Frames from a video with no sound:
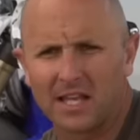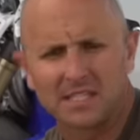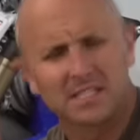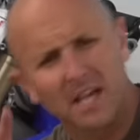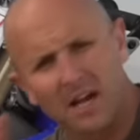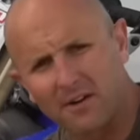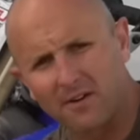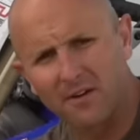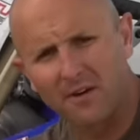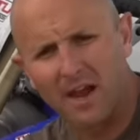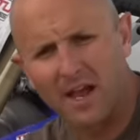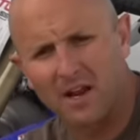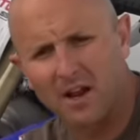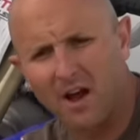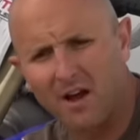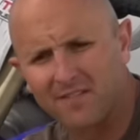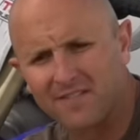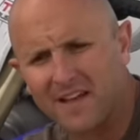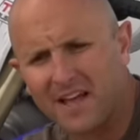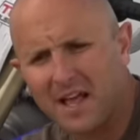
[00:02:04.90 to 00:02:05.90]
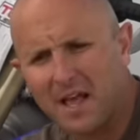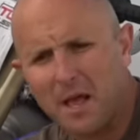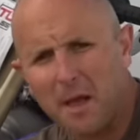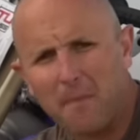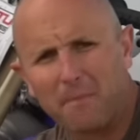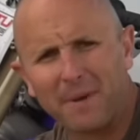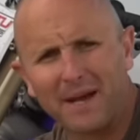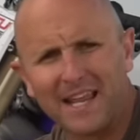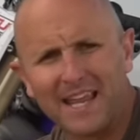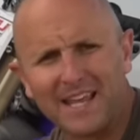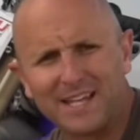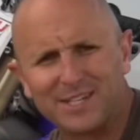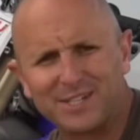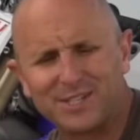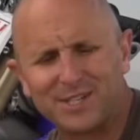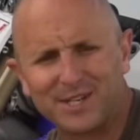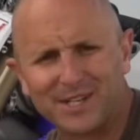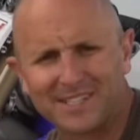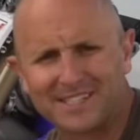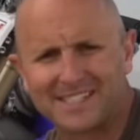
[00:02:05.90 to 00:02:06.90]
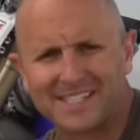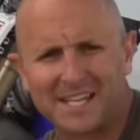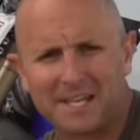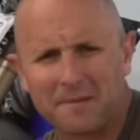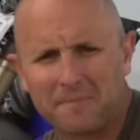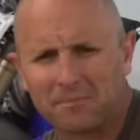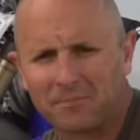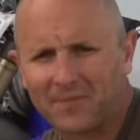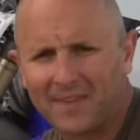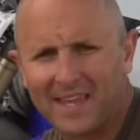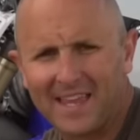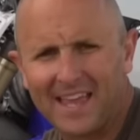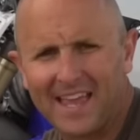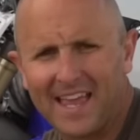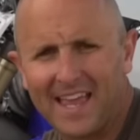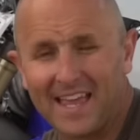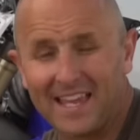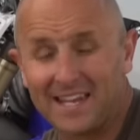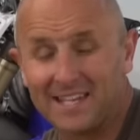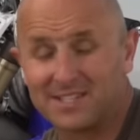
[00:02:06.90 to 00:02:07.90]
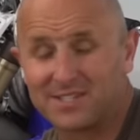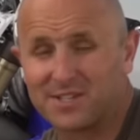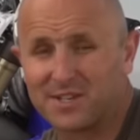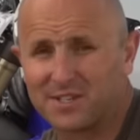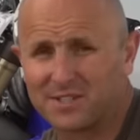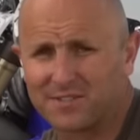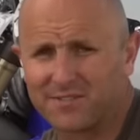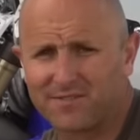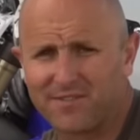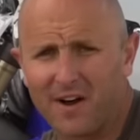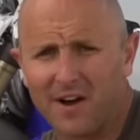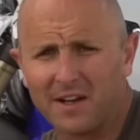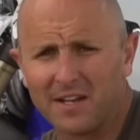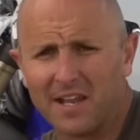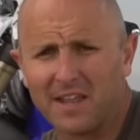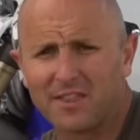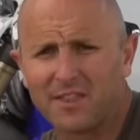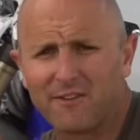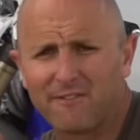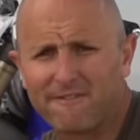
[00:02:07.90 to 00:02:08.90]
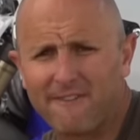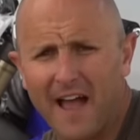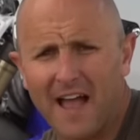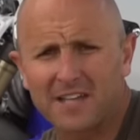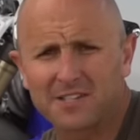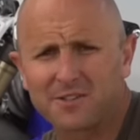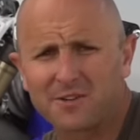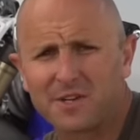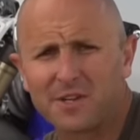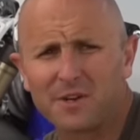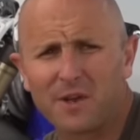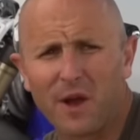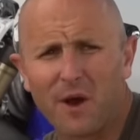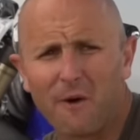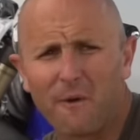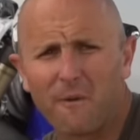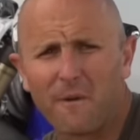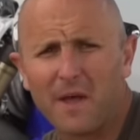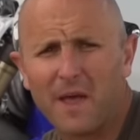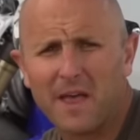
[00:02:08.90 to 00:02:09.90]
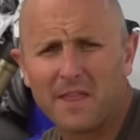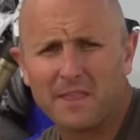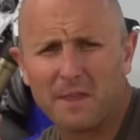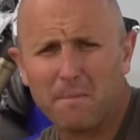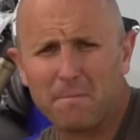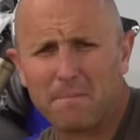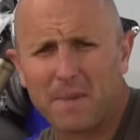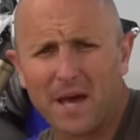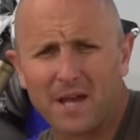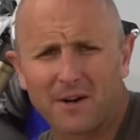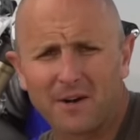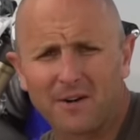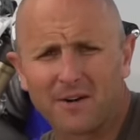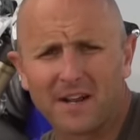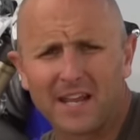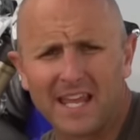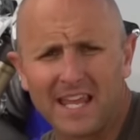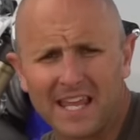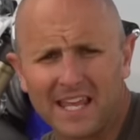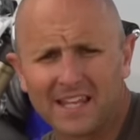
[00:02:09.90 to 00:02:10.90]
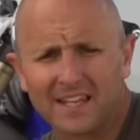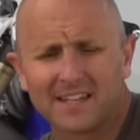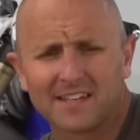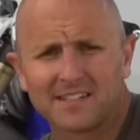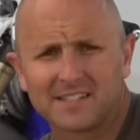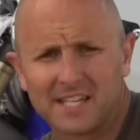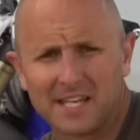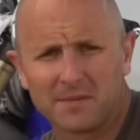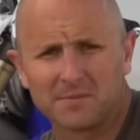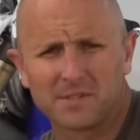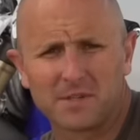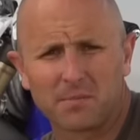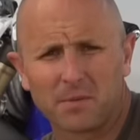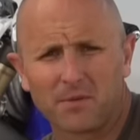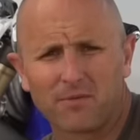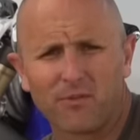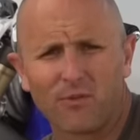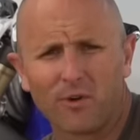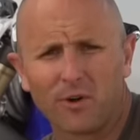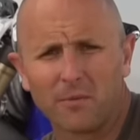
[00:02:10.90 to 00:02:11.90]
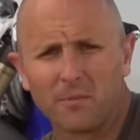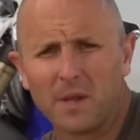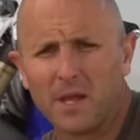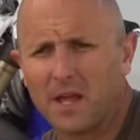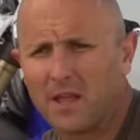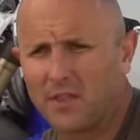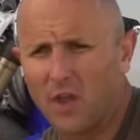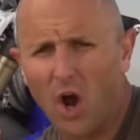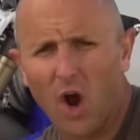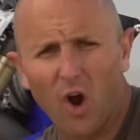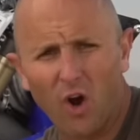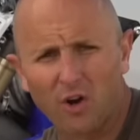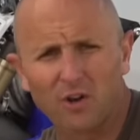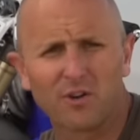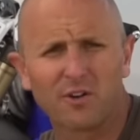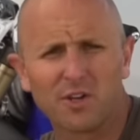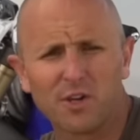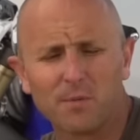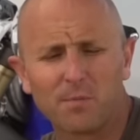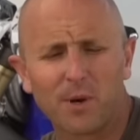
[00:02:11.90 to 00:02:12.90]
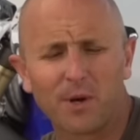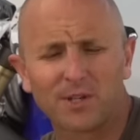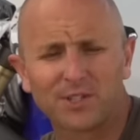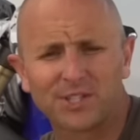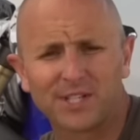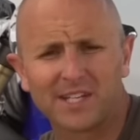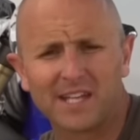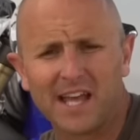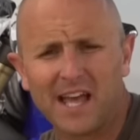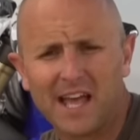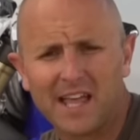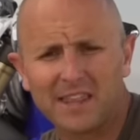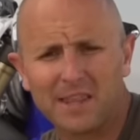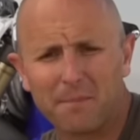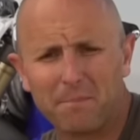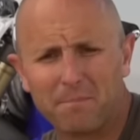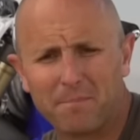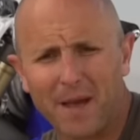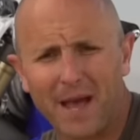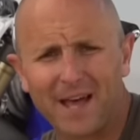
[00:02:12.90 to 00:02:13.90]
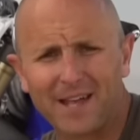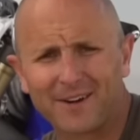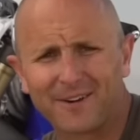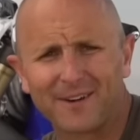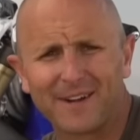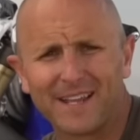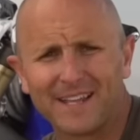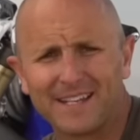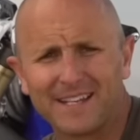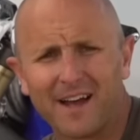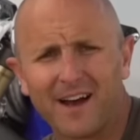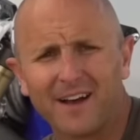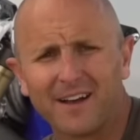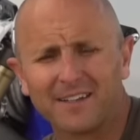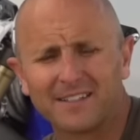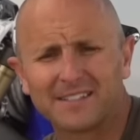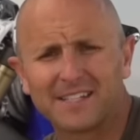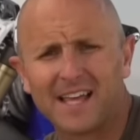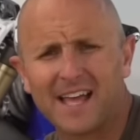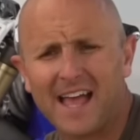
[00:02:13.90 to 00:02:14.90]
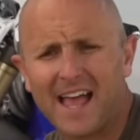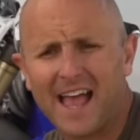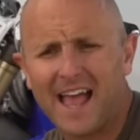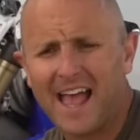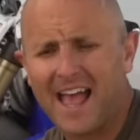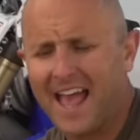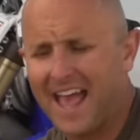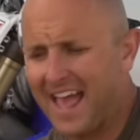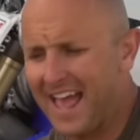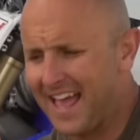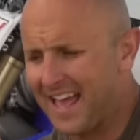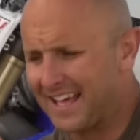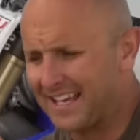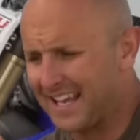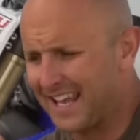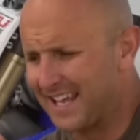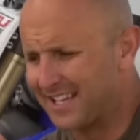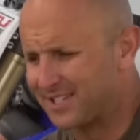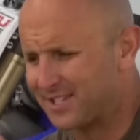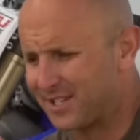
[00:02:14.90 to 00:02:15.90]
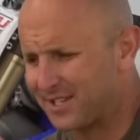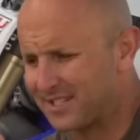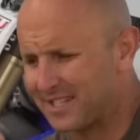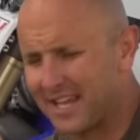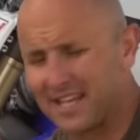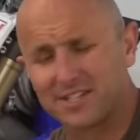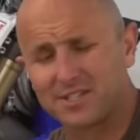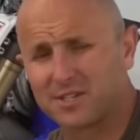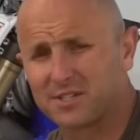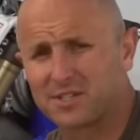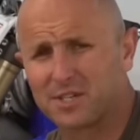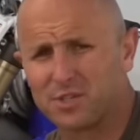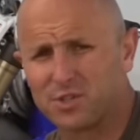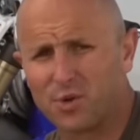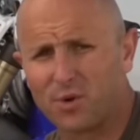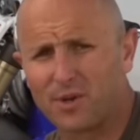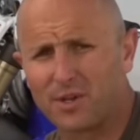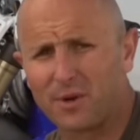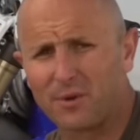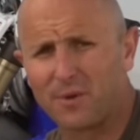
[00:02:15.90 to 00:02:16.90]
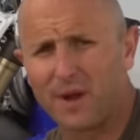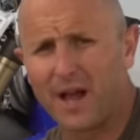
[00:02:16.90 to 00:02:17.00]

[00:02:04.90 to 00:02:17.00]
like tear your head off, but it just, it is just fun. The faster you go, the better it seems to perform. The harder you push it, the better it does. And it's just, it's just a joy to